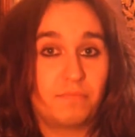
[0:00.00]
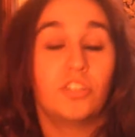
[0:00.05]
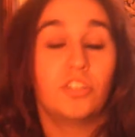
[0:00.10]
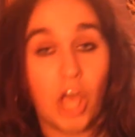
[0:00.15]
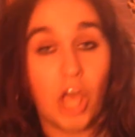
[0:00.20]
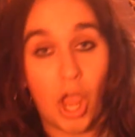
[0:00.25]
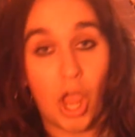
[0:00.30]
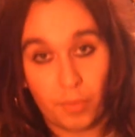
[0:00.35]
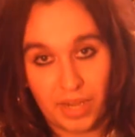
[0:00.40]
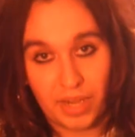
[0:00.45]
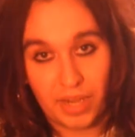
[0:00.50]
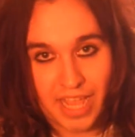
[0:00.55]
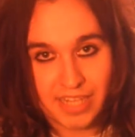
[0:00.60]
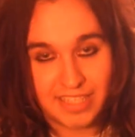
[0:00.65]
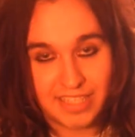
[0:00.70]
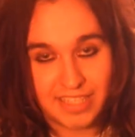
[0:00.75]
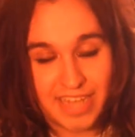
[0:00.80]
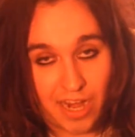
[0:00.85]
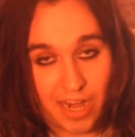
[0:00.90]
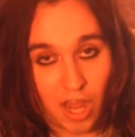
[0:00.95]
So when it gets
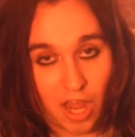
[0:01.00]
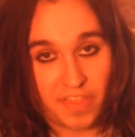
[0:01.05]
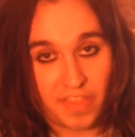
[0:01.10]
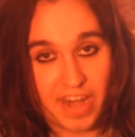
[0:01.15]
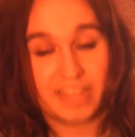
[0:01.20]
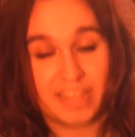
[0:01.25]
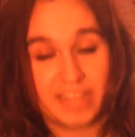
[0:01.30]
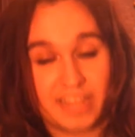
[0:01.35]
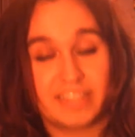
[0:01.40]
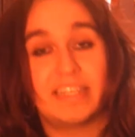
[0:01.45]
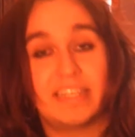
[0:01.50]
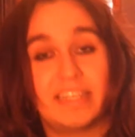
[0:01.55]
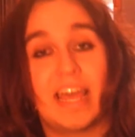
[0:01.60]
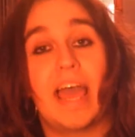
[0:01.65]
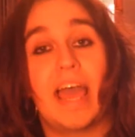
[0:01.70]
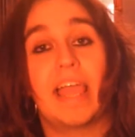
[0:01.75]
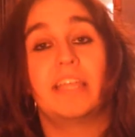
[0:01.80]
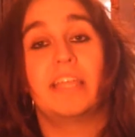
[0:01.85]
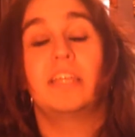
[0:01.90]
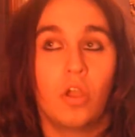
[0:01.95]
to daylight the next
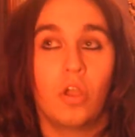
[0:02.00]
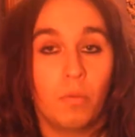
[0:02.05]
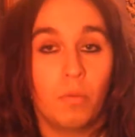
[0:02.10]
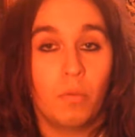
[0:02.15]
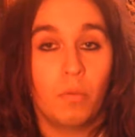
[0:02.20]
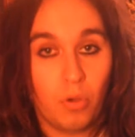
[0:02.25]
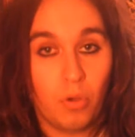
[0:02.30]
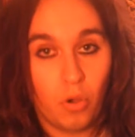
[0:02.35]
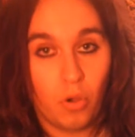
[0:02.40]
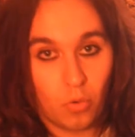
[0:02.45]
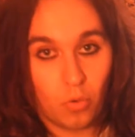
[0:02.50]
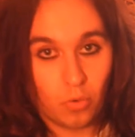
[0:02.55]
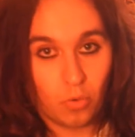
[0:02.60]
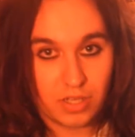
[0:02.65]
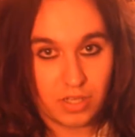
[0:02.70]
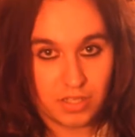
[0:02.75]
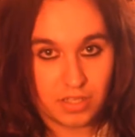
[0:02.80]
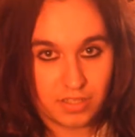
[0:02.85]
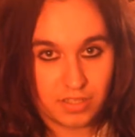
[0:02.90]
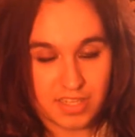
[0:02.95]
day,
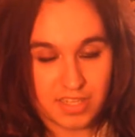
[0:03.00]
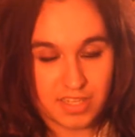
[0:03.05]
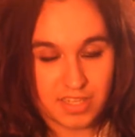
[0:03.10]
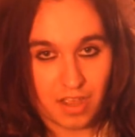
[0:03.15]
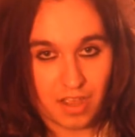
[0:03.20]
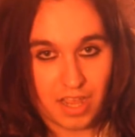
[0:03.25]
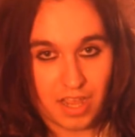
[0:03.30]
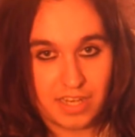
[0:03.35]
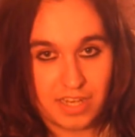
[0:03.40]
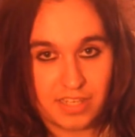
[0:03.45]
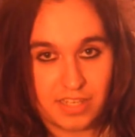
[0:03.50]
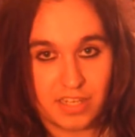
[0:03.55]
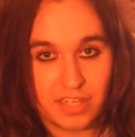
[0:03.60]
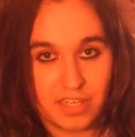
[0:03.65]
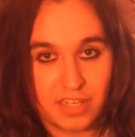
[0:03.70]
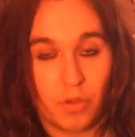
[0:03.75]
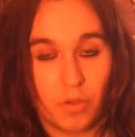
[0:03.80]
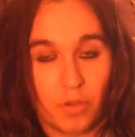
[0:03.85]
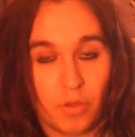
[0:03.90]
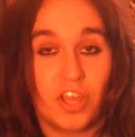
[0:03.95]
Paul decides to
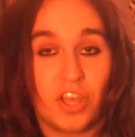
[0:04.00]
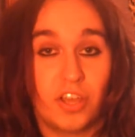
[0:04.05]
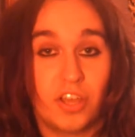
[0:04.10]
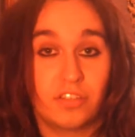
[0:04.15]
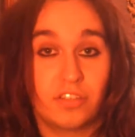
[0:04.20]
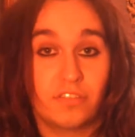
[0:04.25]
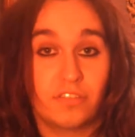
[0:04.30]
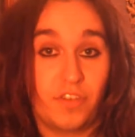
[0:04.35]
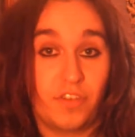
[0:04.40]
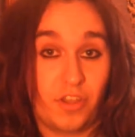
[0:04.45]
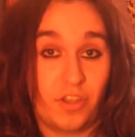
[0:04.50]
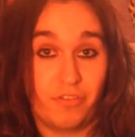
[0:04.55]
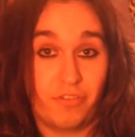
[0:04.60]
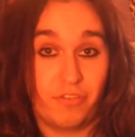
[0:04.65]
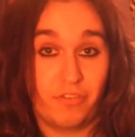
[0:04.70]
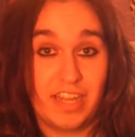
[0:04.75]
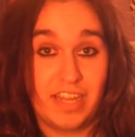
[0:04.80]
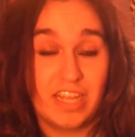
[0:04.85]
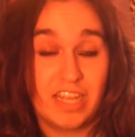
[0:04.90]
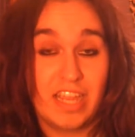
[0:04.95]
go on the hunt for
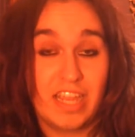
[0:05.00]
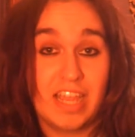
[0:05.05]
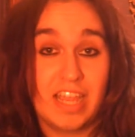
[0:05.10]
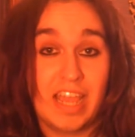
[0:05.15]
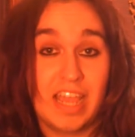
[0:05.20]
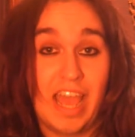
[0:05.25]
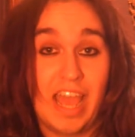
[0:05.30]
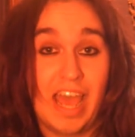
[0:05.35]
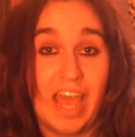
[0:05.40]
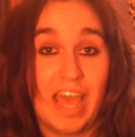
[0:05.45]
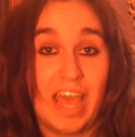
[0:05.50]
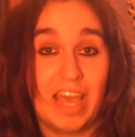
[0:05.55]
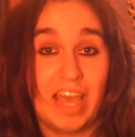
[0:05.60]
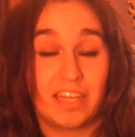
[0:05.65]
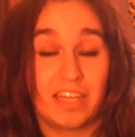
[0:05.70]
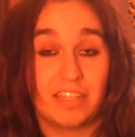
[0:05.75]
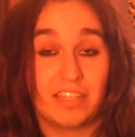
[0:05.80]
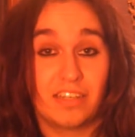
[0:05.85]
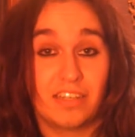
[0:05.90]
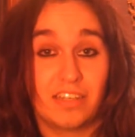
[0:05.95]
Uri,
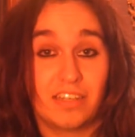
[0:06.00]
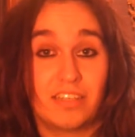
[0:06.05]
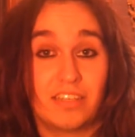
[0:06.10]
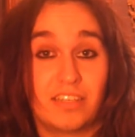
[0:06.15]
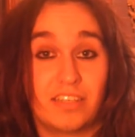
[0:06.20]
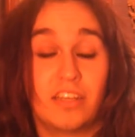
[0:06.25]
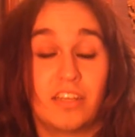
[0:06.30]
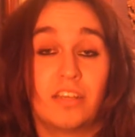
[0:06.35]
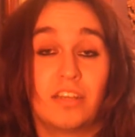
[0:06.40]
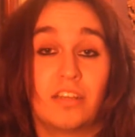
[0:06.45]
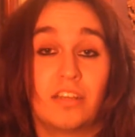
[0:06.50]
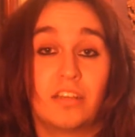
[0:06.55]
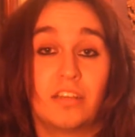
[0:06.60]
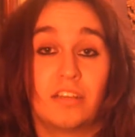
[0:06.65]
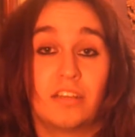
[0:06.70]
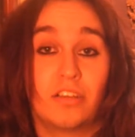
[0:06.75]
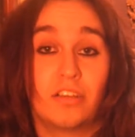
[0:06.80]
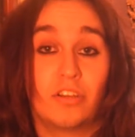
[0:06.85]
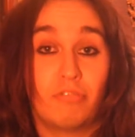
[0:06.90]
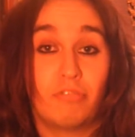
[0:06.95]
and
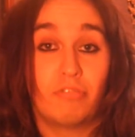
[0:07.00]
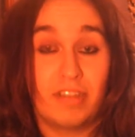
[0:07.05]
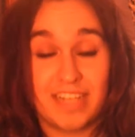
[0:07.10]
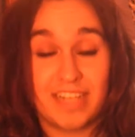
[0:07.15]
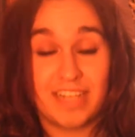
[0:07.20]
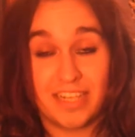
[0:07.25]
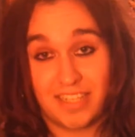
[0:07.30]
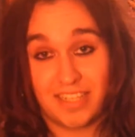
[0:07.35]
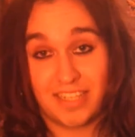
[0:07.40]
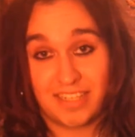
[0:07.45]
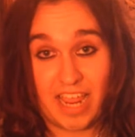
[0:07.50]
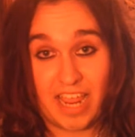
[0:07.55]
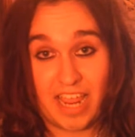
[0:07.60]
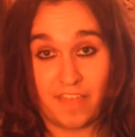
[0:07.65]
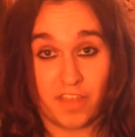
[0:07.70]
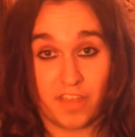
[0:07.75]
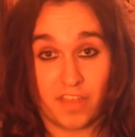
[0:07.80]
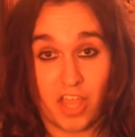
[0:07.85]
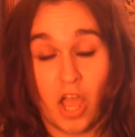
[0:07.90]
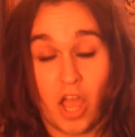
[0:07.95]
Chris has to stay in
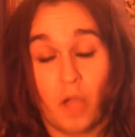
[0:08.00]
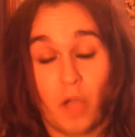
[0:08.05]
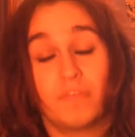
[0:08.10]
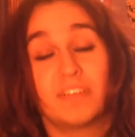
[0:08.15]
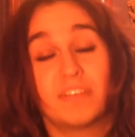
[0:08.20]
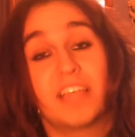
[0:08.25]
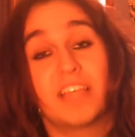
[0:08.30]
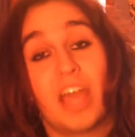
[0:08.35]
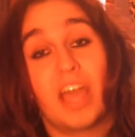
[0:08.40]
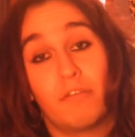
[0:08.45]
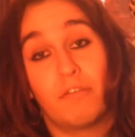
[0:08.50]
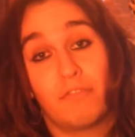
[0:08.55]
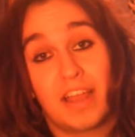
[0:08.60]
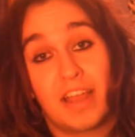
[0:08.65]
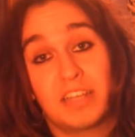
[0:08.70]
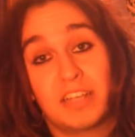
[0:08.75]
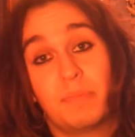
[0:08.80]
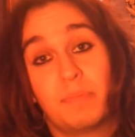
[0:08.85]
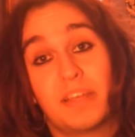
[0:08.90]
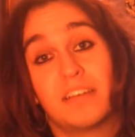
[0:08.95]
the car with his
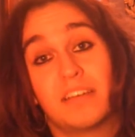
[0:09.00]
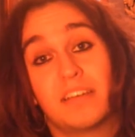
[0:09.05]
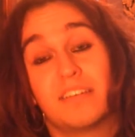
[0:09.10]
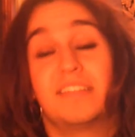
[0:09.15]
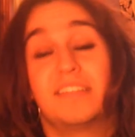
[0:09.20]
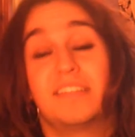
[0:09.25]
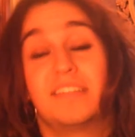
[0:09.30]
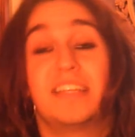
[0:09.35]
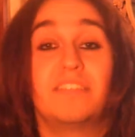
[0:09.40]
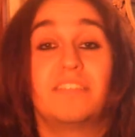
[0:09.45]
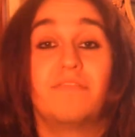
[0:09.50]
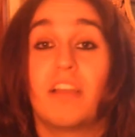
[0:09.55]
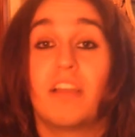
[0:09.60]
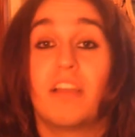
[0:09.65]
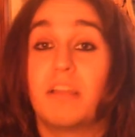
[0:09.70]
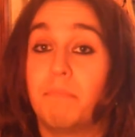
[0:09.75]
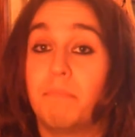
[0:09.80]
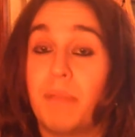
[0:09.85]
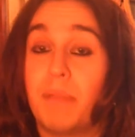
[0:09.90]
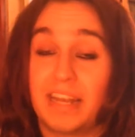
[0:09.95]
girlfriend because he's very
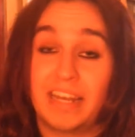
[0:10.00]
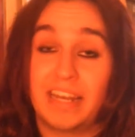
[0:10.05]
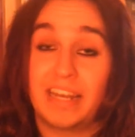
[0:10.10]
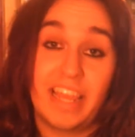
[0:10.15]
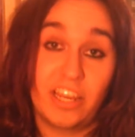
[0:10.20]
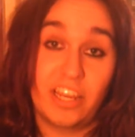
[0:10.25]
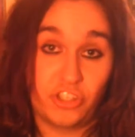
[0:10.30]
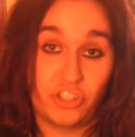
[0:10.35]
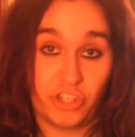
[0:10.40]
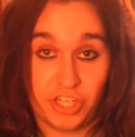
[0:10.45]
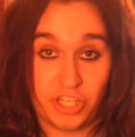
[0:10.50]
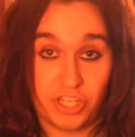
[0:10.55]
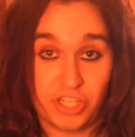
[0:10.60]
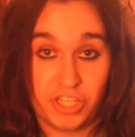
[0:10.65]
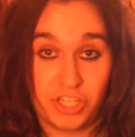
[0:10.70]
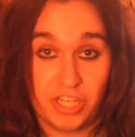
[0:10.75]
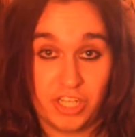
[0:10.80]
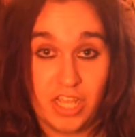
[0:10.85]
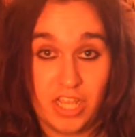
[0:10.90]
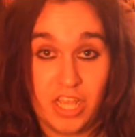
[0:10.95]
badly injured.
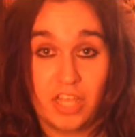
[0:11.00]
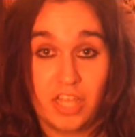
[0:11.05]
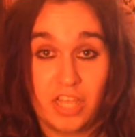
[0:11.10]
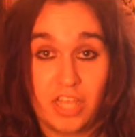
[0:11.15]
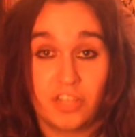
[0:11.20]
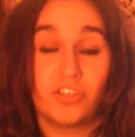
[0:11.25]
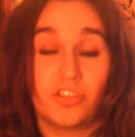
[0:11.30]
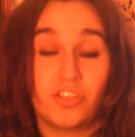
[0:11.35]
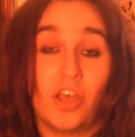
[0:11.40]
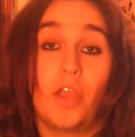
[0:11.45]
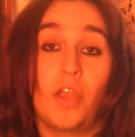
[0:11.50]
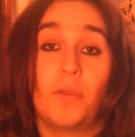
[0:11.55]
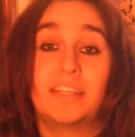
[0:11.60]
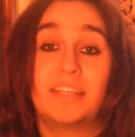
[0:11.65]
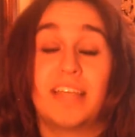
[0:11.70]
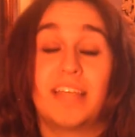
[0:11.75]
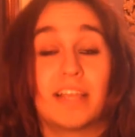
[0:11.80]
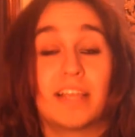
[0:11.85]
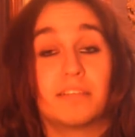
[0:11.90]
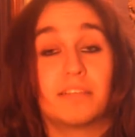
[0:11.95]
So he
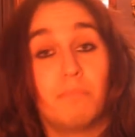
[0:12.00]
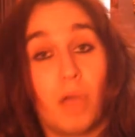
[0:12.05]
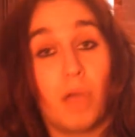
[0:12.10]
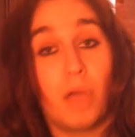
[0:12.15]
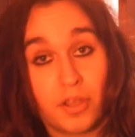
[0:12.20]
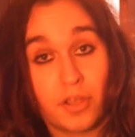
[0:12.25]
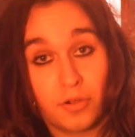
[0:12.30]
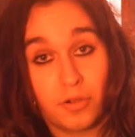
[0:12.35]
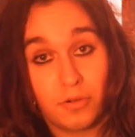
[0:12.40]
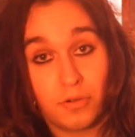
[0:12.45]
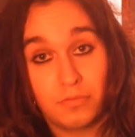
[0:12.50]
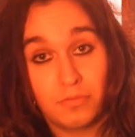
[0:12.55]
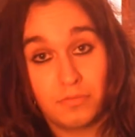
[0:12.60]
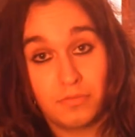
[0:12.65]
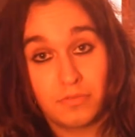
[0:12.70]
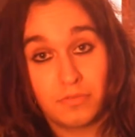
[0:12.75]
takes Michael